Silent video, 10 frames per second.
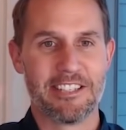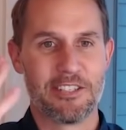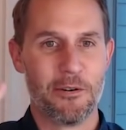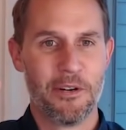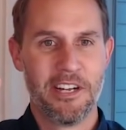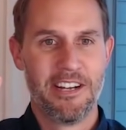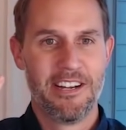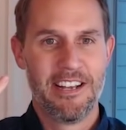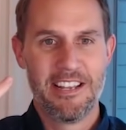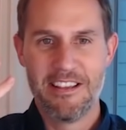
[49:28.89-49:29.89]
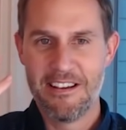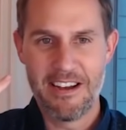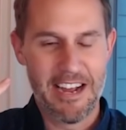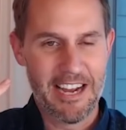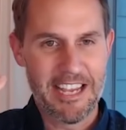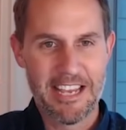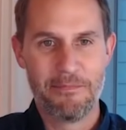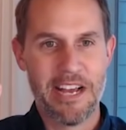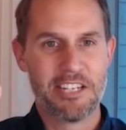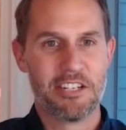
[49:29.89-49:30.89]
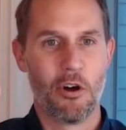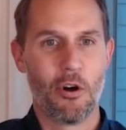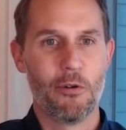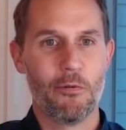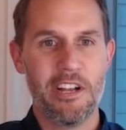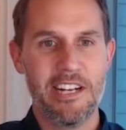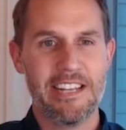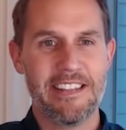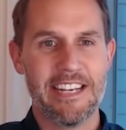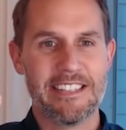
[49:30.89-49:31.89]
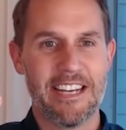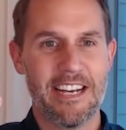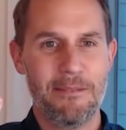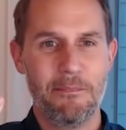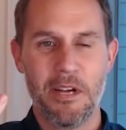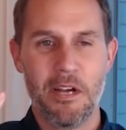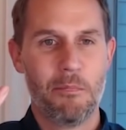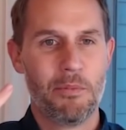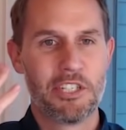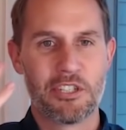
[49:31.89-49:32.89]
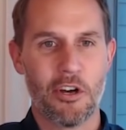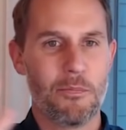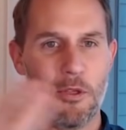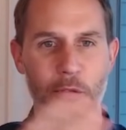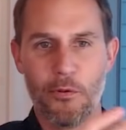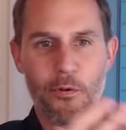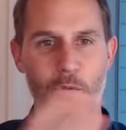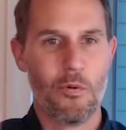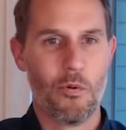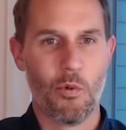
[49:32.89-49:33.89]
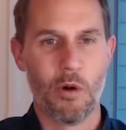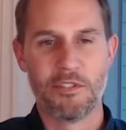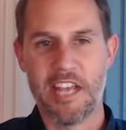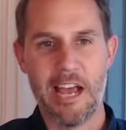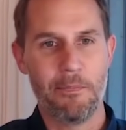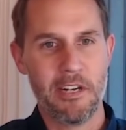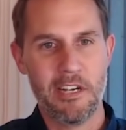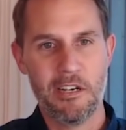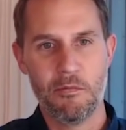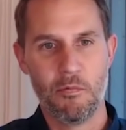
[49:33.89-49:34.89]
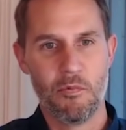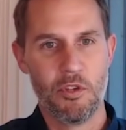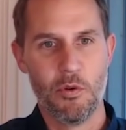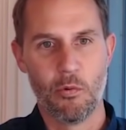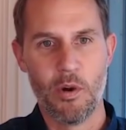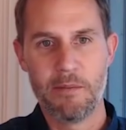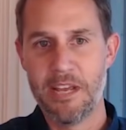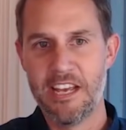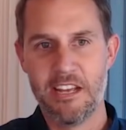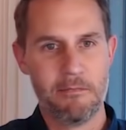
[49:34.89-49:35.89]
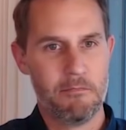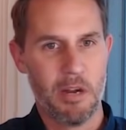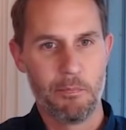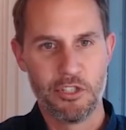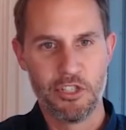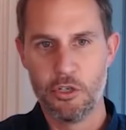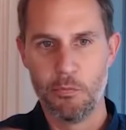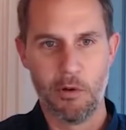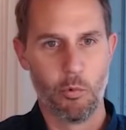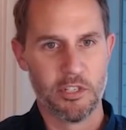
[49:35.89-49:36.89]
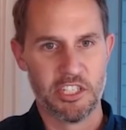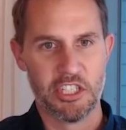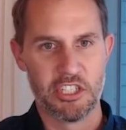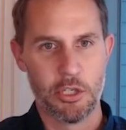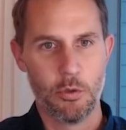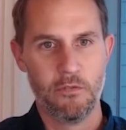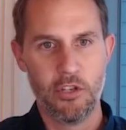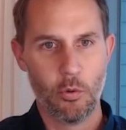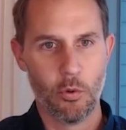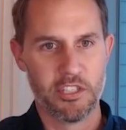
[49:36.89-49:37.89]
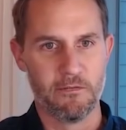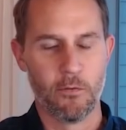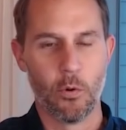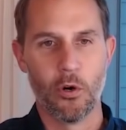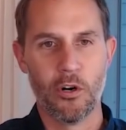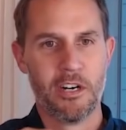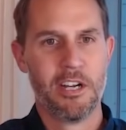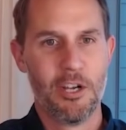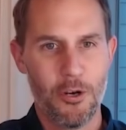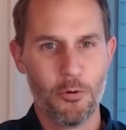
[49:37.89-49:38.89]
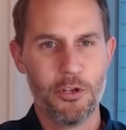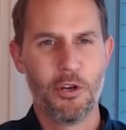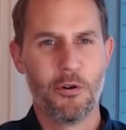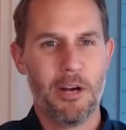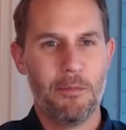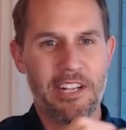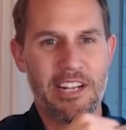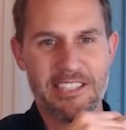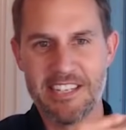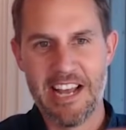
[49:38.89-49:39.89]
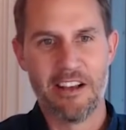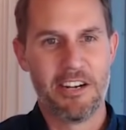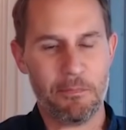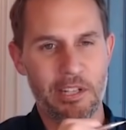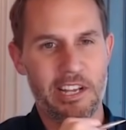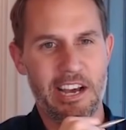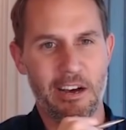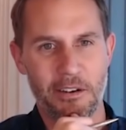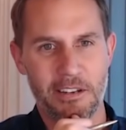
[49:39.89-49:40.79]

So I can't imagine the heart rate at that time, but just talk me through what was happening. You had a wingman, I presume. Was it just two of you? Was it four? Who were you going up against, and how did it play out?